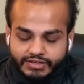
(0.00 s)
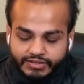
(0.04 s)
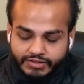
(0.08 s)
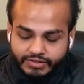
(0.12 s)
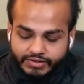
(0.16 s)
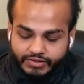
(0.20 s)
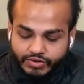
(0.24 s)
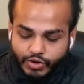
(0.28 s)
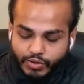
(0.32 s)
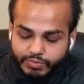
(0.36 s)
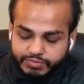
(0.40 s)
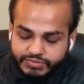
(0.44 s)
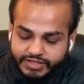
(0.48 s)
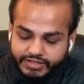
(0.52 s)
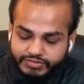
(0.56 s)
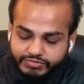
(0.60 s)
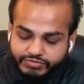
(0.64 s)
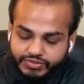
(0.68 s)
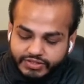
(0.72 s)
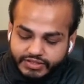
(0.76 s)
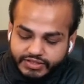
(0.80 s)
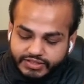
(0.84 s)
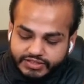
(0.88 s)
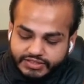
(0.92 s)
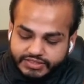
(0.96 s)
Hopes and
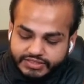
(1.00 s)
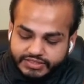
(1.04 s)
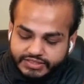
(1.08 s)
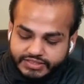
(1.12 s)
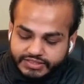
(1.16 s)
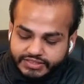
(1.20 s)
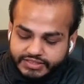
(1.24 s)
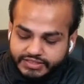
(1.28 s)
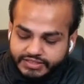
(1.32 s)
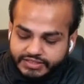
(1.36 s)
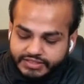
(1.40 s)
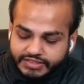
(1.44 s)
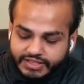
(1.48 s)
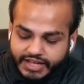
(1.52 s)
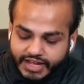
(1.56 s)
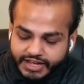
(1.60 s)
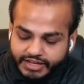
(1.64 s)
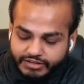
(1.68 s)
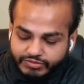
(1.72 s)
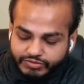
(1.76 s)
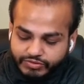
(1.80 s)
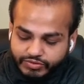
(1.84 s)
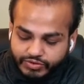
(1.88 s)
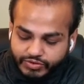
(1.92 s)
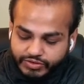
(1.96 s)
fears, Nine
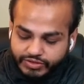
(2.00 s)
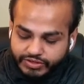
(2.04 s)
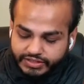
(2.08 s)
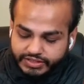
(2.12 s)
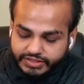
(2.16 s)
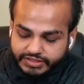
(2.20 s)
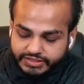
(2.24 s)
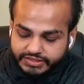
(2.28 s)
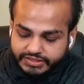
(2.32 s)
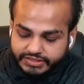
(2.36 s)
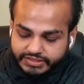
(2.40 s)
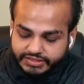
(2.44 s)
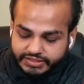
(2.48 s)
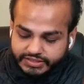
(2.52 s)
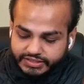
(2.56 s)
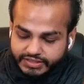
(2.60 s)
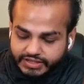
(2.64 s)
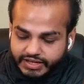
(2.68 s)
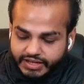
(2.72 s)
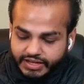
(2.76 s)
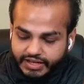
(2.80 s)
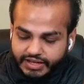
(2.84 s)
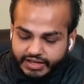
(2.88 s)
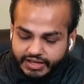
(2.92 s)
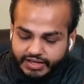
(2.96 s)
of Coins,
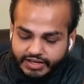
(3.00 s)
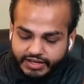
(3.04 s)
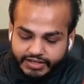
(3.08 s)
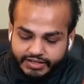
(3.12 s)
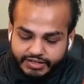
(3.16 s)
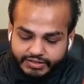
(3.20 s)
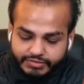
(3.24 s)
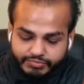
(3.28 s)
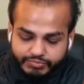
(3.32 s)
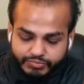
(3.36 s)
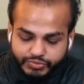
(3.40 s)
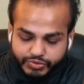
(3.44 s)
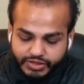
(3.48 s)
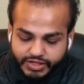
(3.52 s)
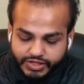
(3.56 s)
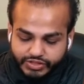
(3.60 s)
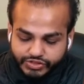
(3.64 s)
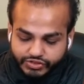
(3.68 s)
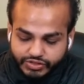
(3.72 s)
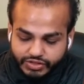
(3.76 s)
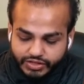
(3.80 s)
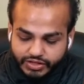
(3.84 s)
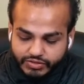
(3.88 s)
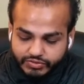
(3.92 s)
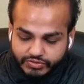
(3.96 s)
and
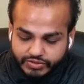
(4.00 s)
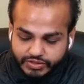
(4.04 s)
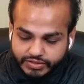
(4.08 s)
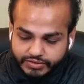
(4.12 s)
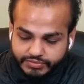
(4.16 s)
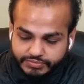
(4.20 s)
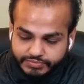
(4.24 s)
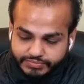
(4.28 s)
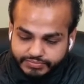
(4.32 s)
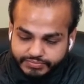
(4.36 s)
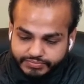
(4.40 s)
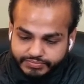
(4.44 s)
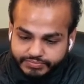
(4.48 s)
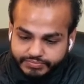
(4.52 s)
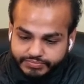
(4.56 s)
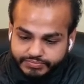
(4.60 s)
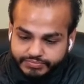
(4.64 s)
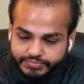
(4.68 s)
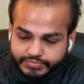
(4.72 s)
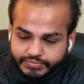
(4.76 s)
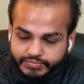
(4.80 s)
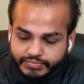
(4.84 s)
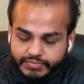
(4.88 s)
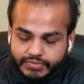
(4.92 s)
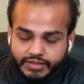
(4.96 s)
potential outcome.
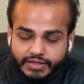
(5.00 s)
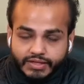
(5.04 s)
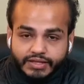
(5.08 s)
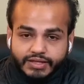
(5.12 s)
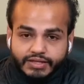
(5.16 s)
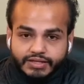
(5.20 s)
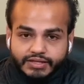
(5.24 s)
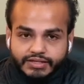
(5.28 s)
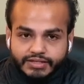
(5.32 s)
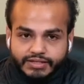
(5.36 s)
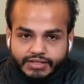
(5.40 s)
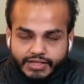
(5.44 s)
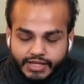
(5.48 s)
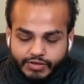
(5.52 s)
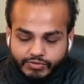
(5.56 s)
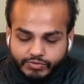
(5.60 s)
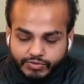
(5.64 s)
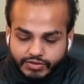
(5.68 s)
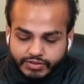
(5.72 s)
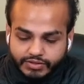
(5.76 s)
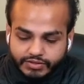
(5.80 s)
Devil.